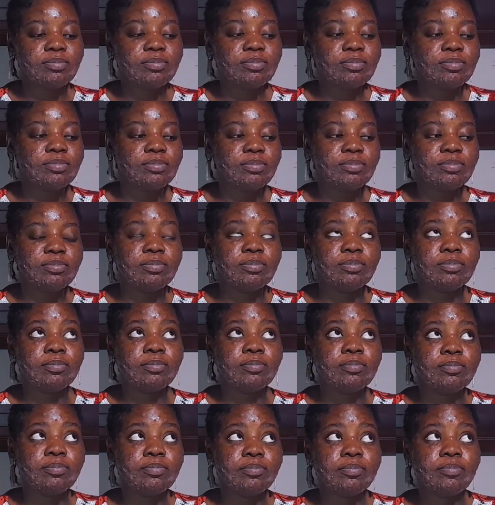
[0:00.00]

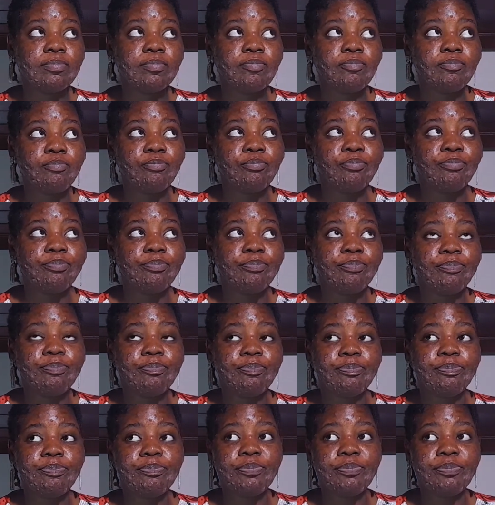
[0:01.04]
(no one is talking)